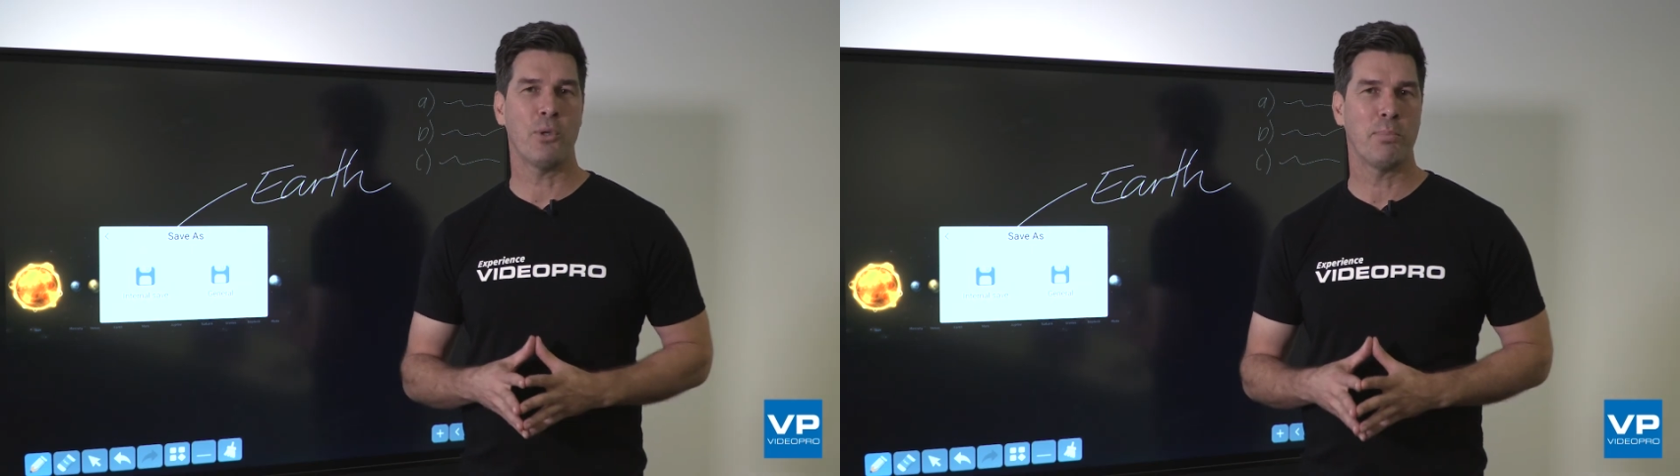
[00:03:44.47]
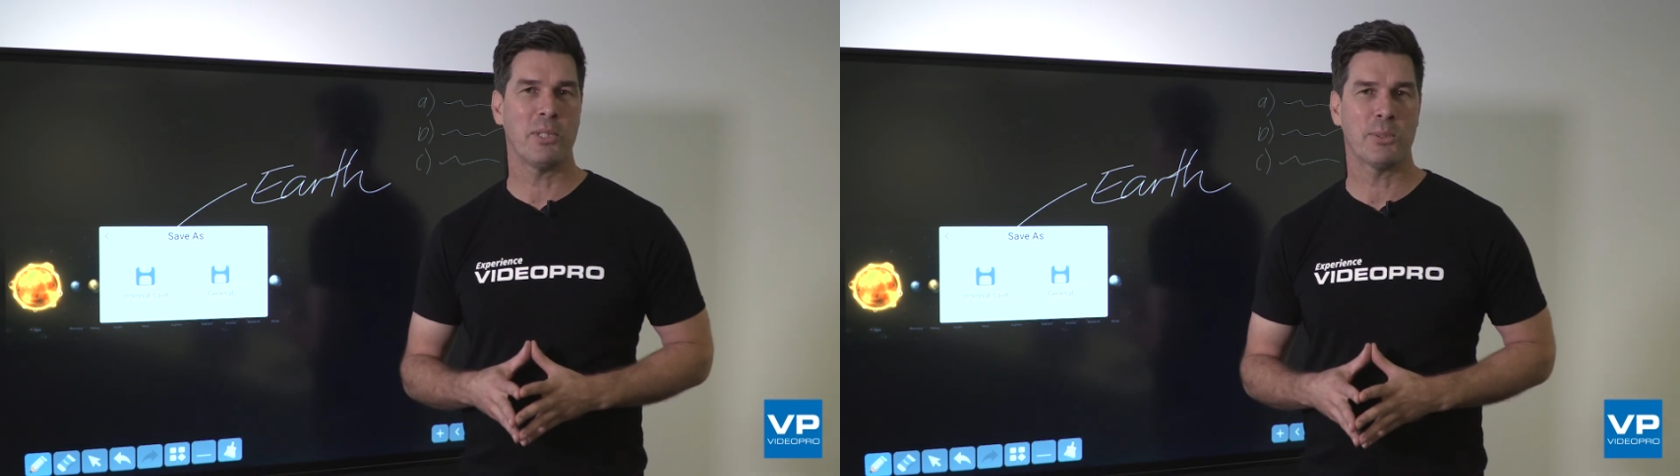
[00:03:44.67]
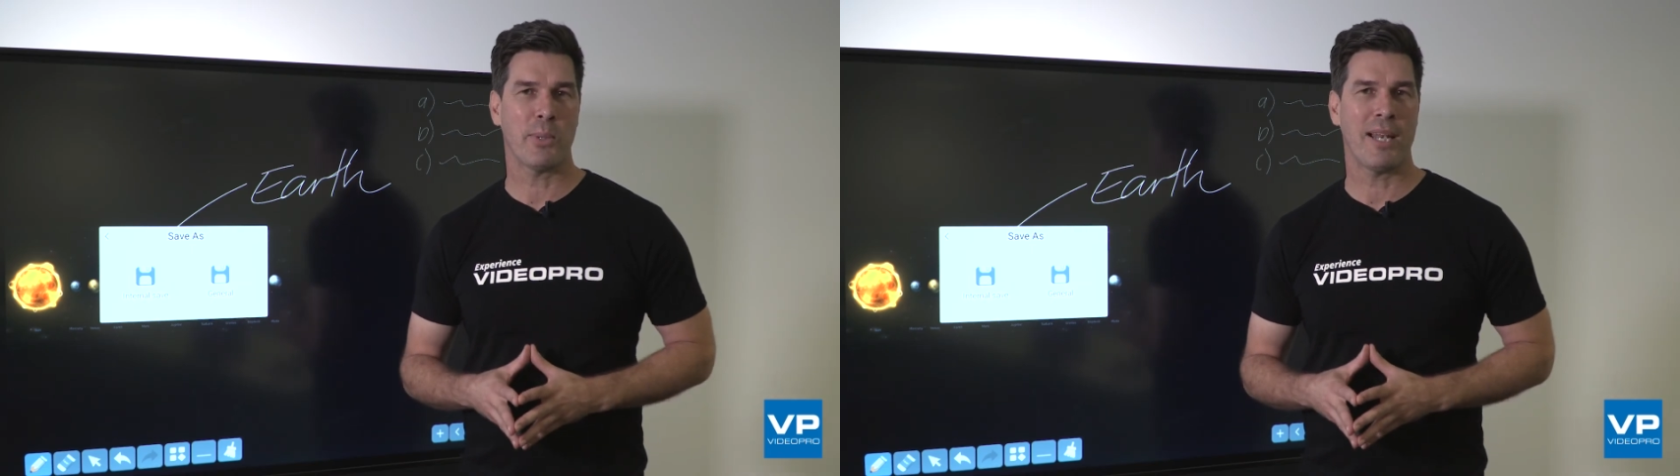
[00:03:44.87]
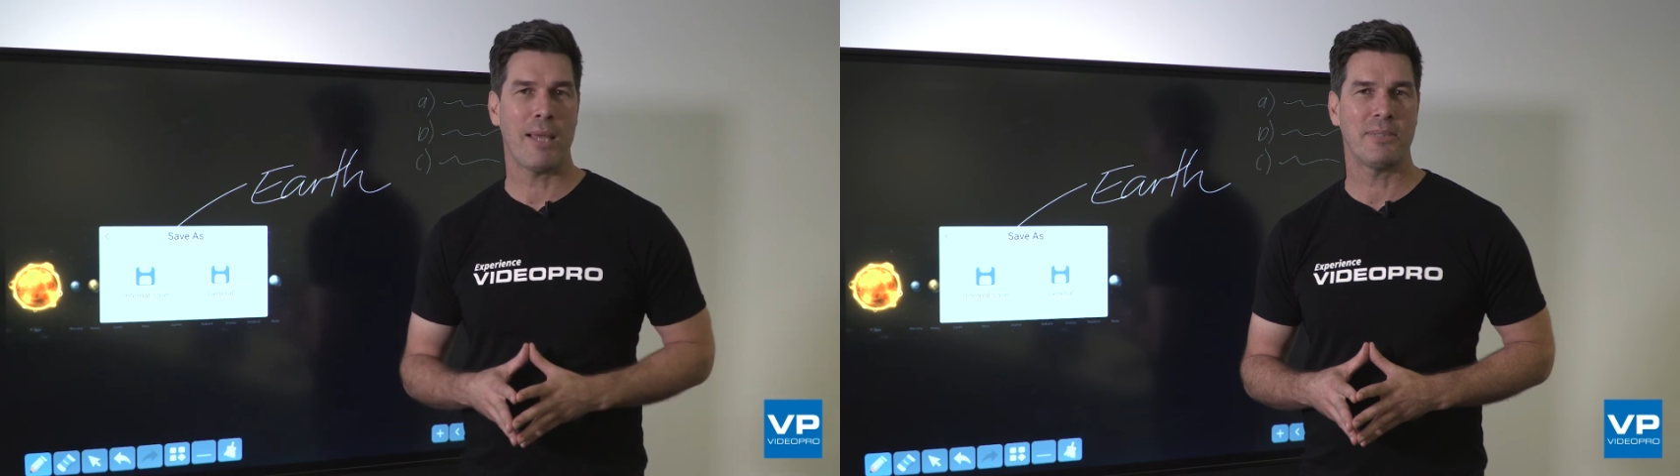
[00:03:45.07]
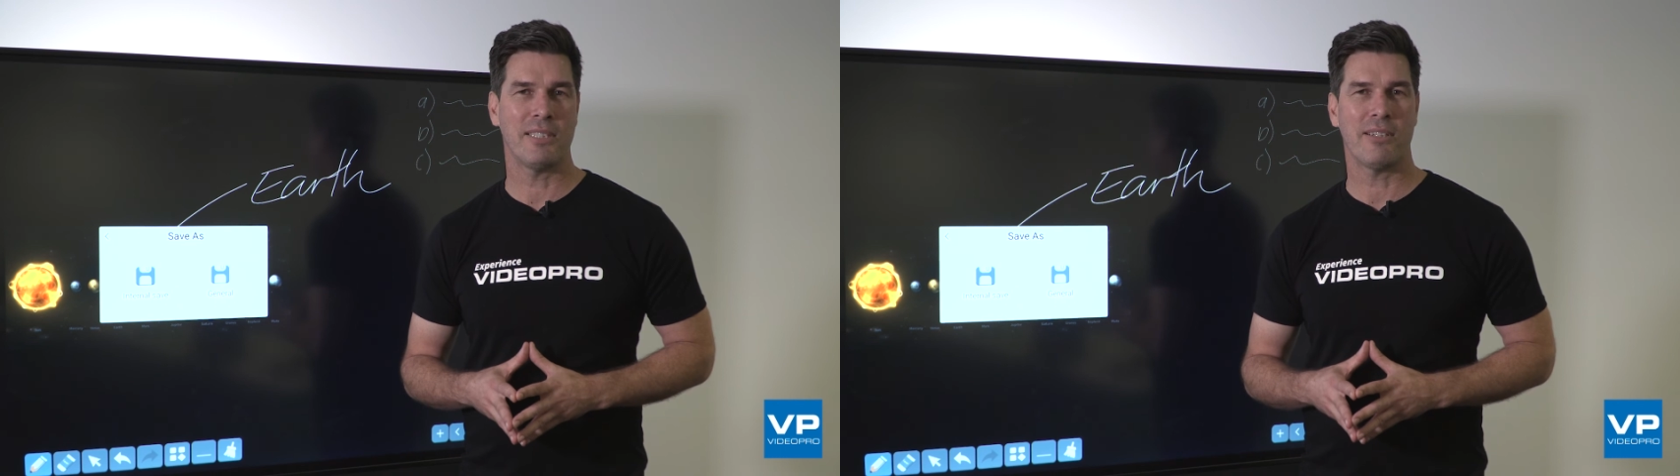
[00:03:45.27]
Blue Square
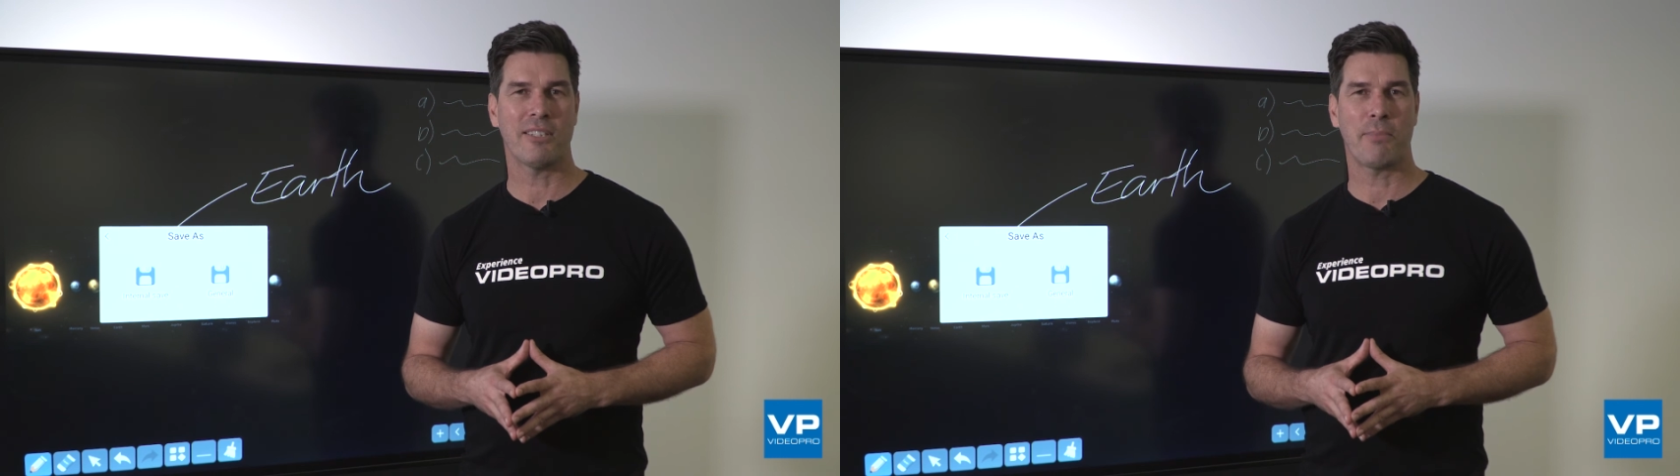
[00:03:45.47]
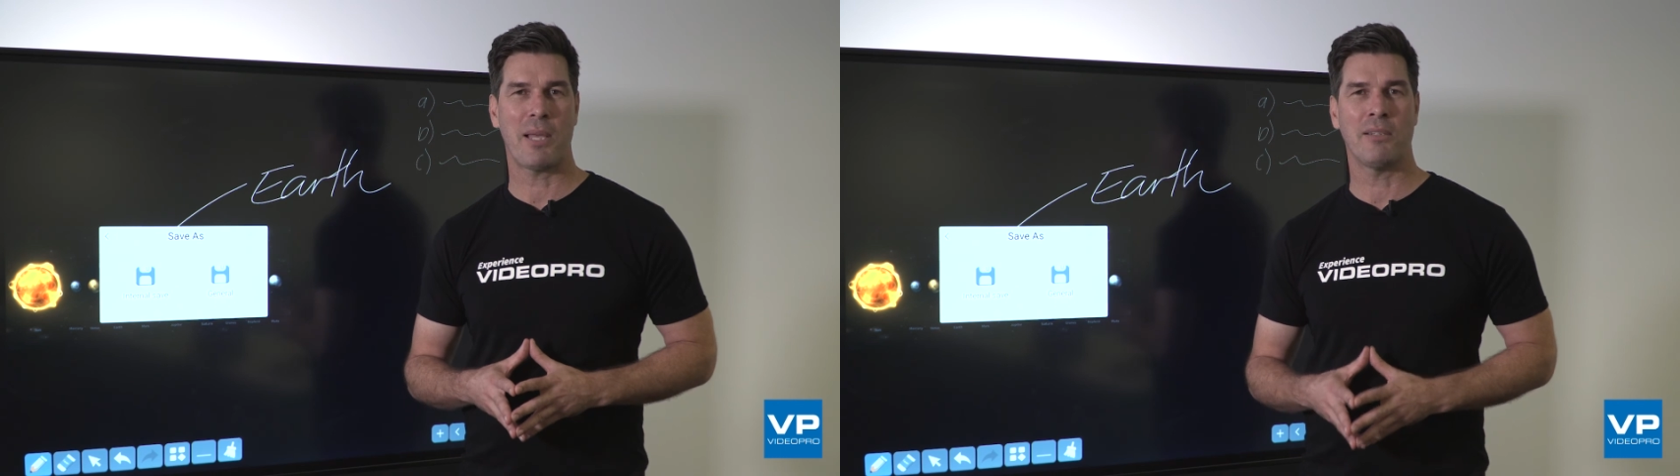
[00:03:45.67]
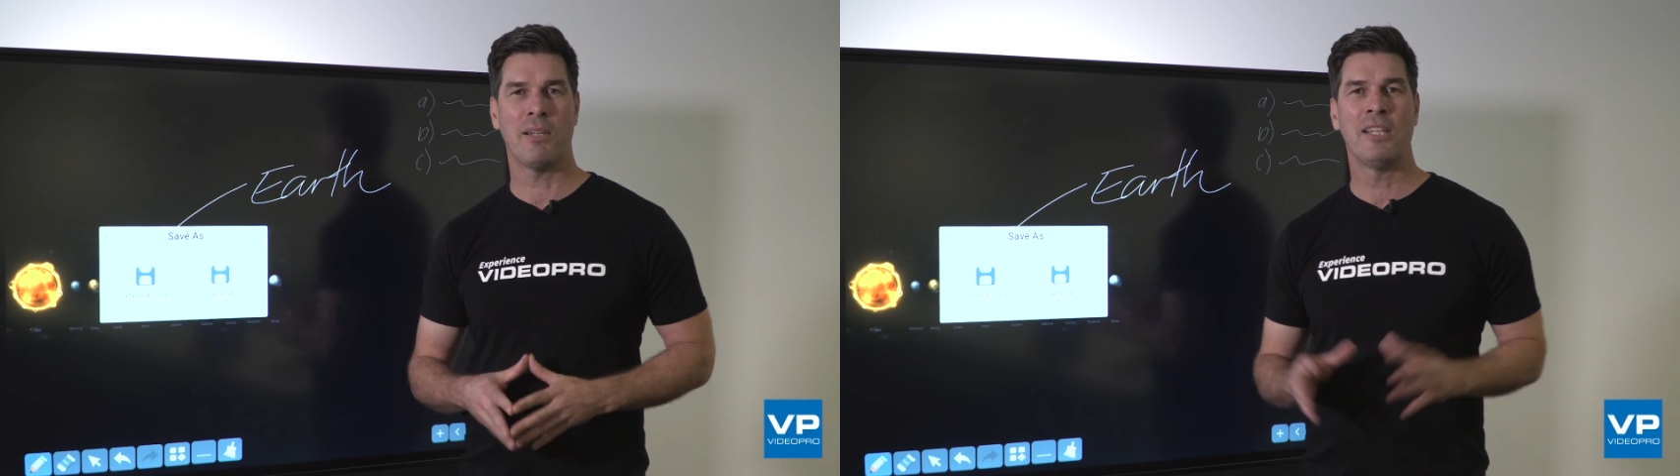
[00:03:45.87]
Labs interactive panel,